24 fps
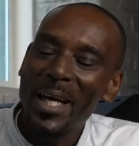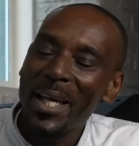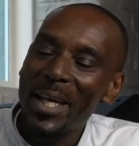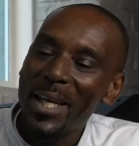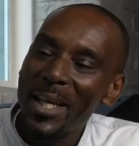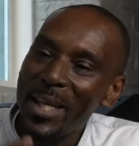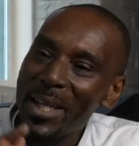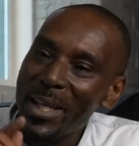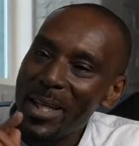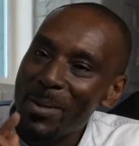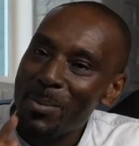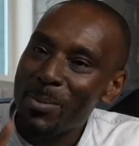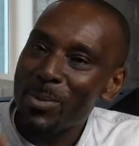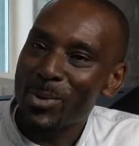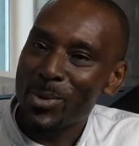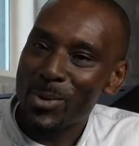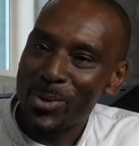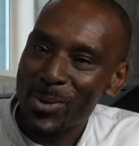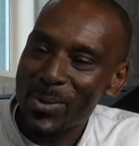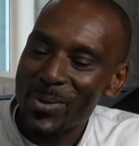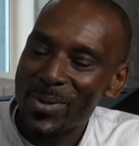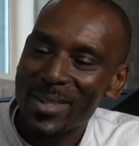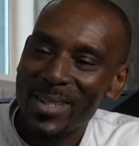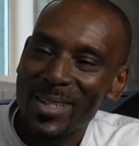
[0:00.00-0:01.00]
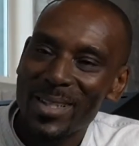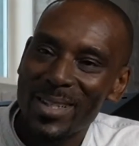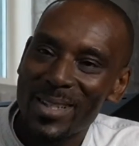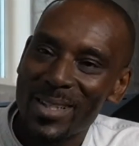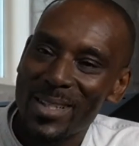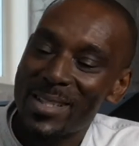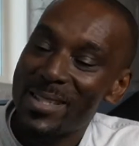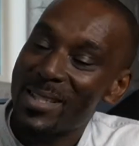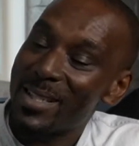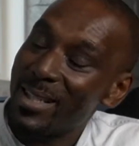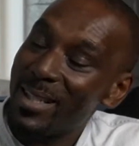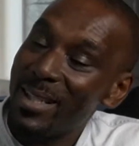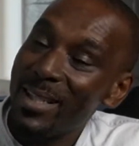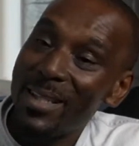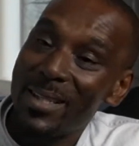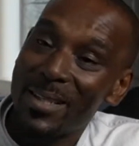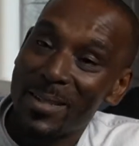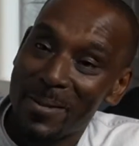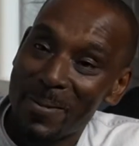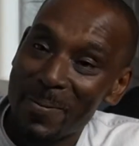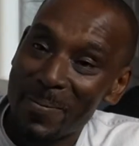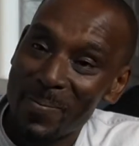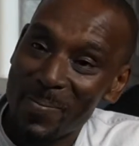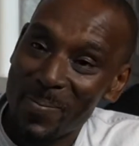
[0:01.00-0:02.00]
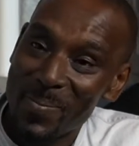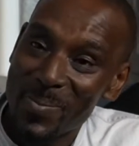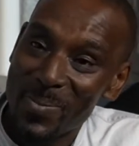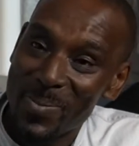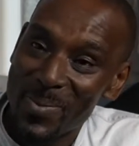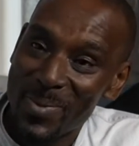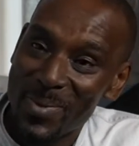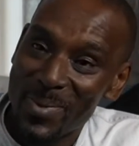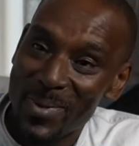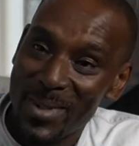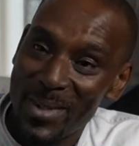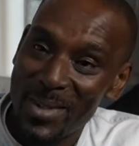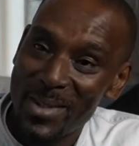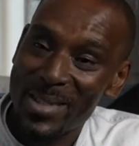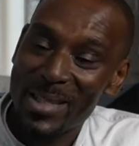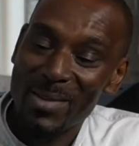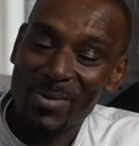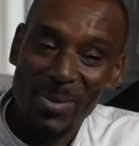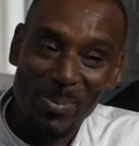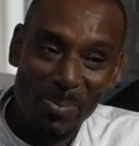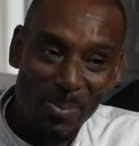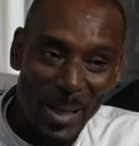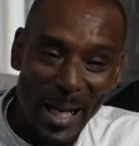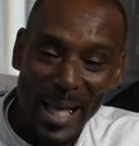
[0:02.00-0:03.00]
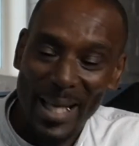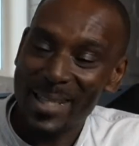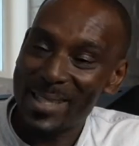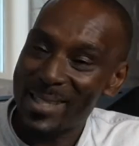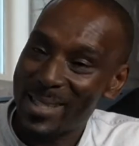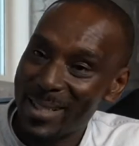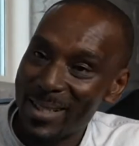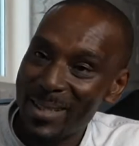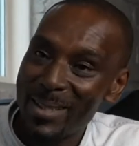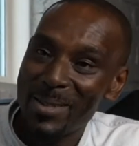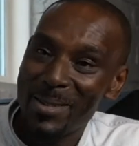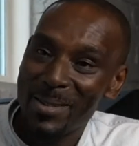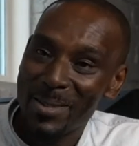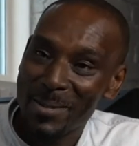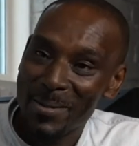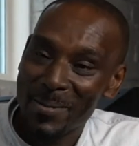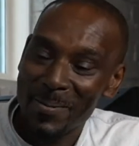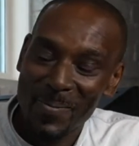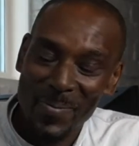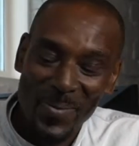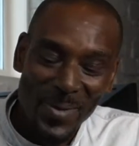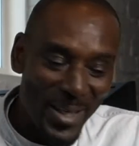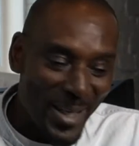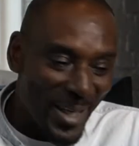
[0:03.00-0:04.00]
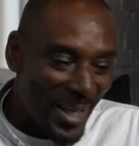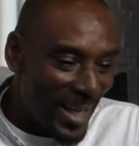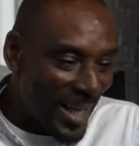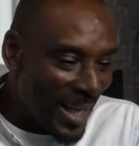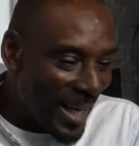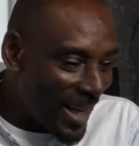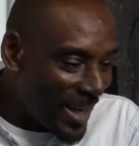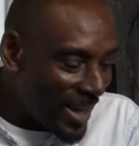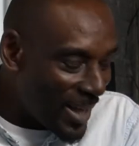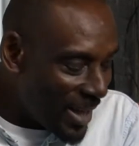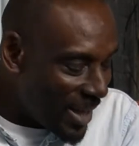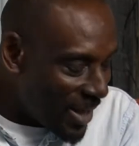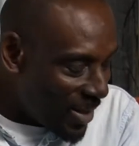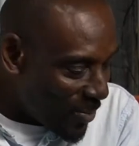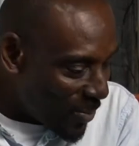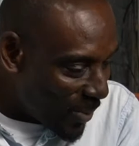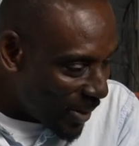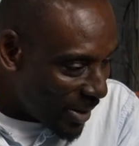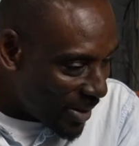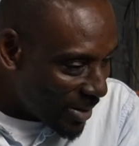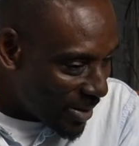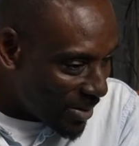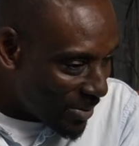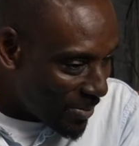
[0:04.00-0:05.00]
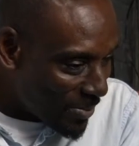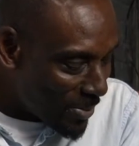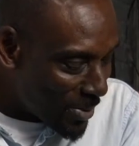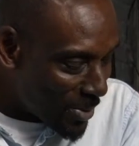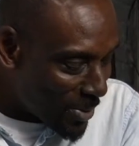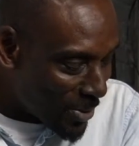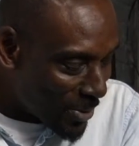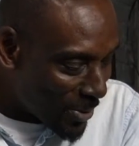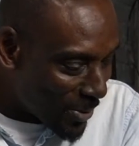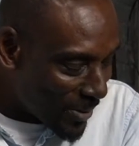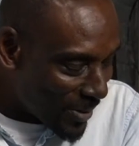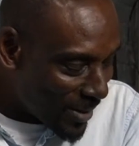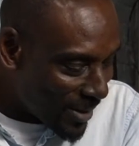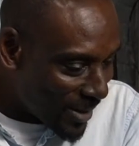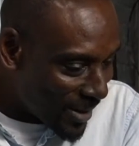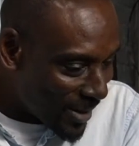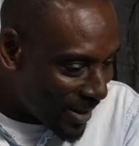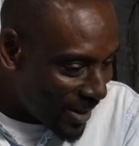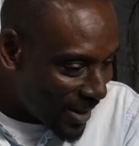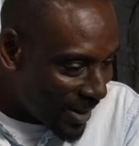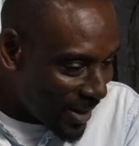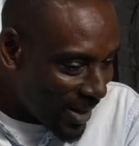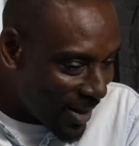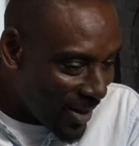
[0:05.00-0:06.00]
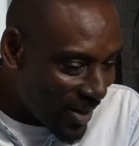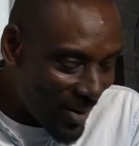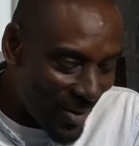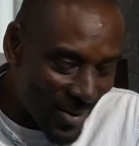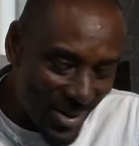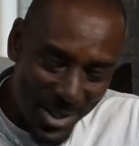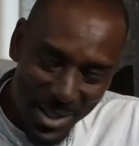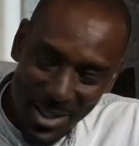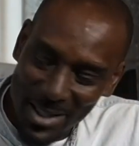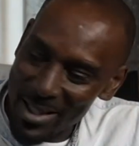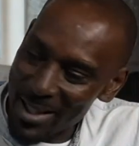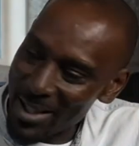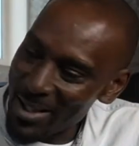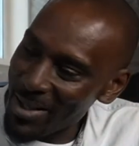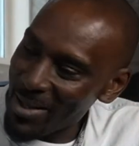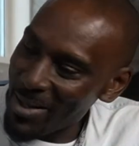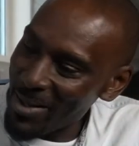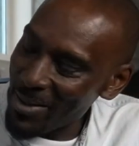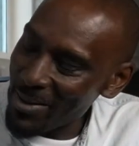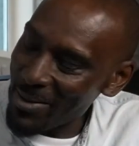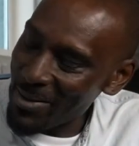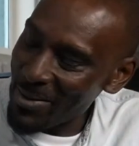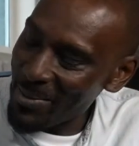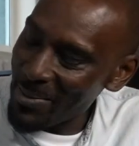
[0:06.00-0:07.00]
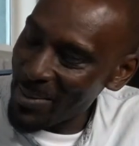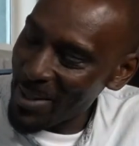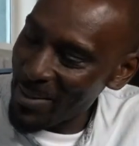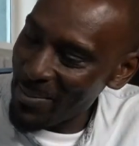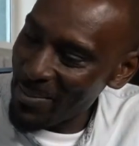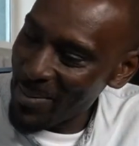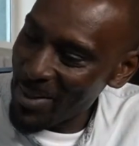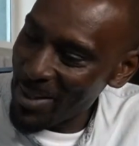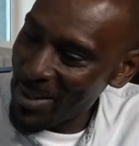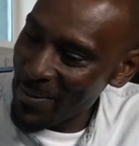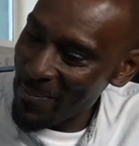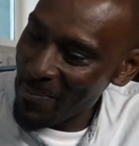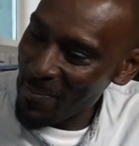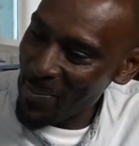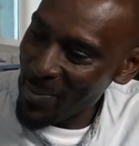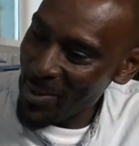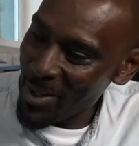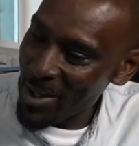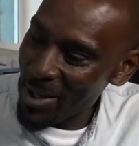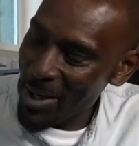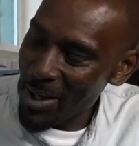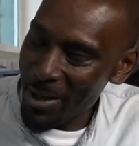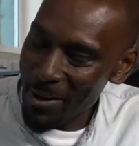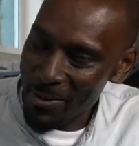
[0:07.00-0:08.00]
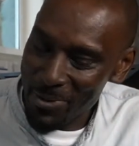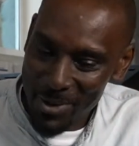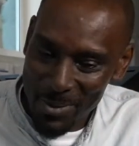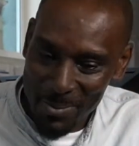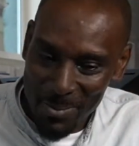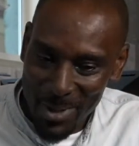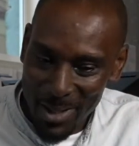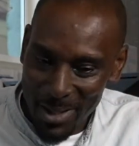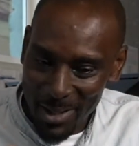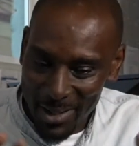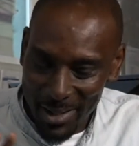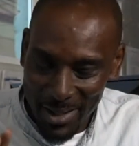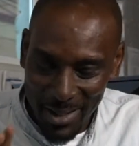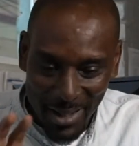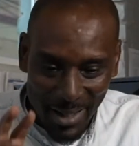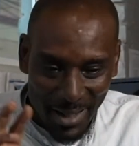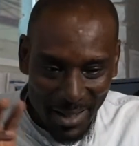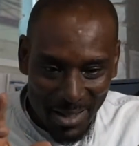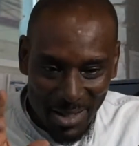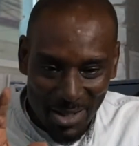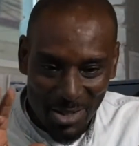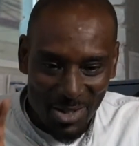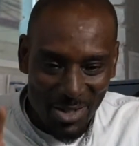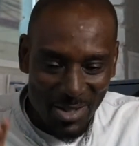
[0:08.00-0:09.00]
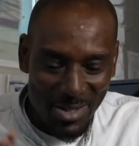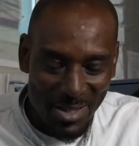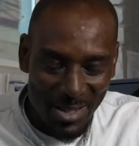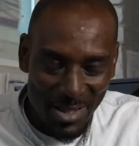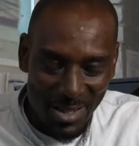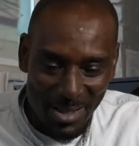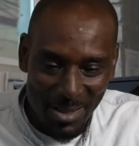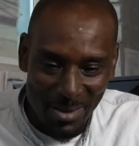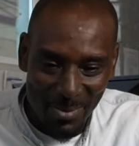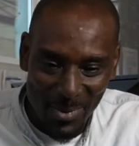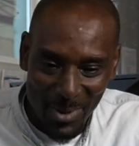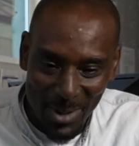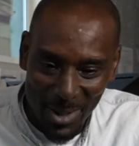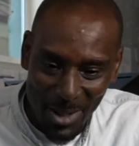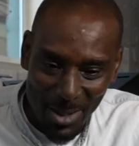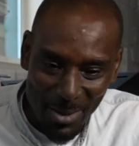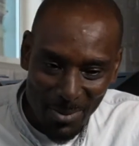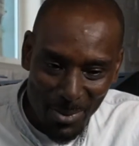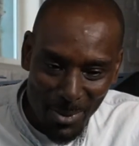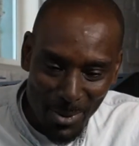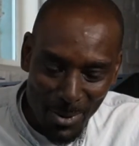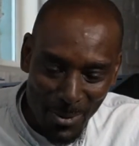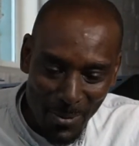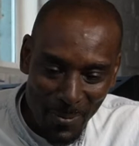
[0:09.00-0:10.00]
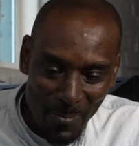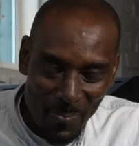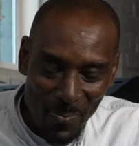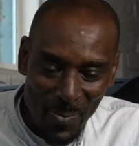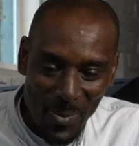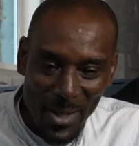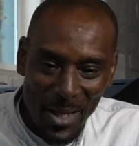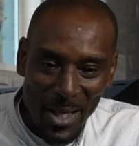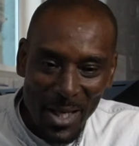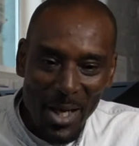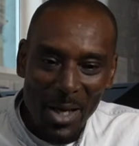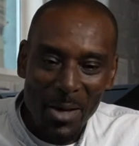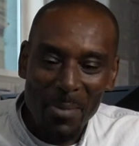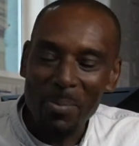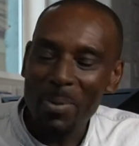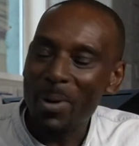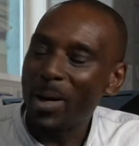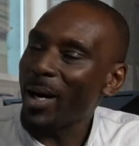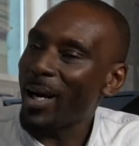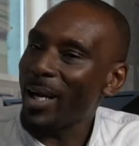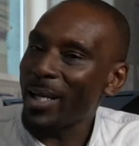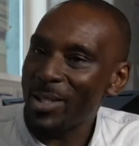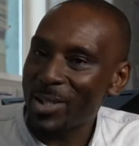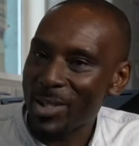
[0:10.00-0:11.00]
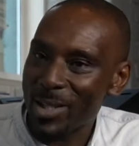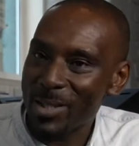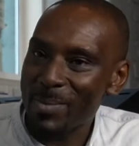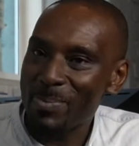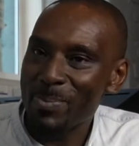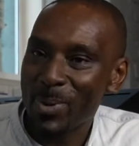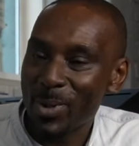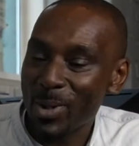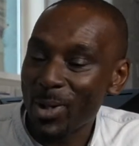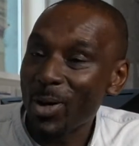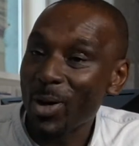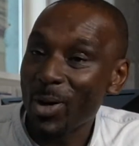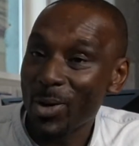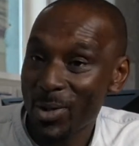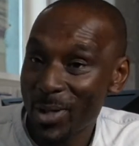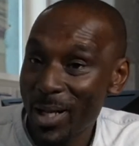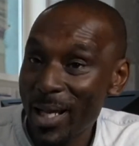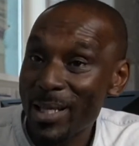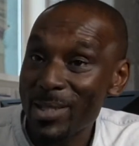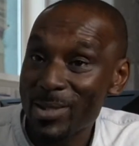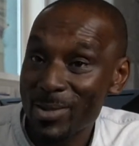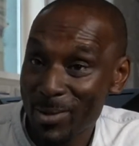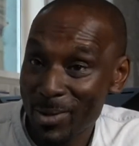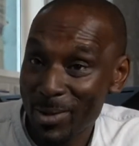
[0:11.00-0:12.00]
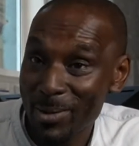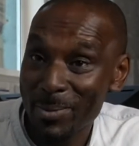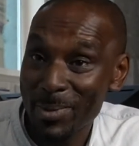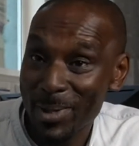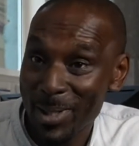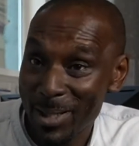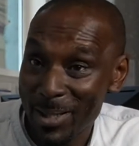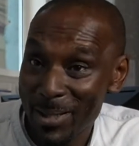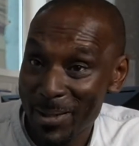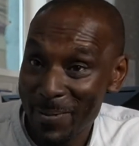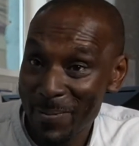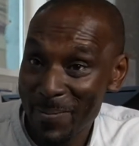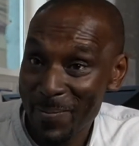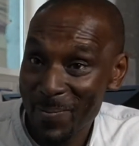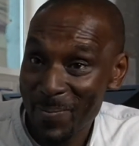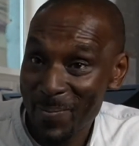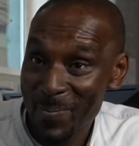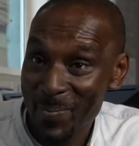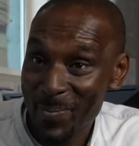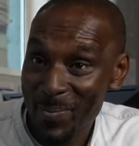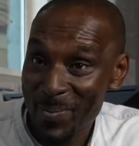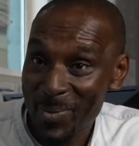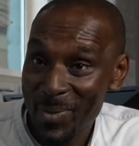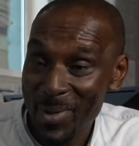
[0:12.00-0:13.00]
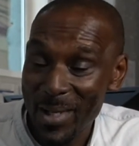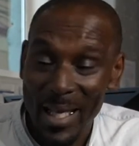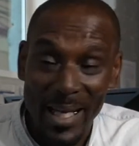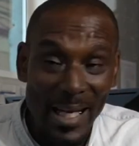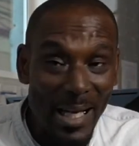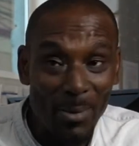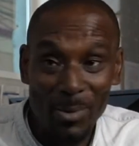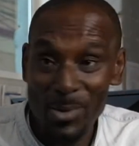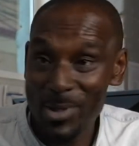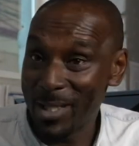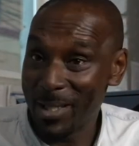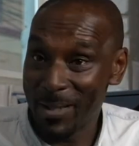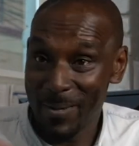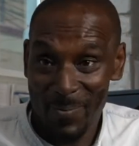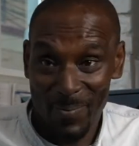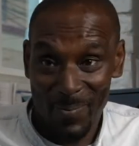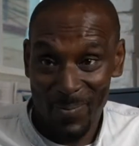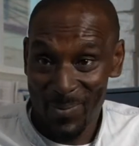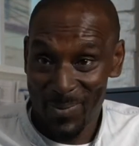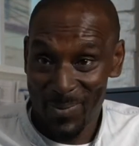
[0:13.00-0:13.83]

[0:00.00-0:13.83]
He bought the Celica. He used to have a black Celica. And he went and bought, I can't remember the aftermarket ignition system that he bought. But I just put the Hondata on mine. And that was it.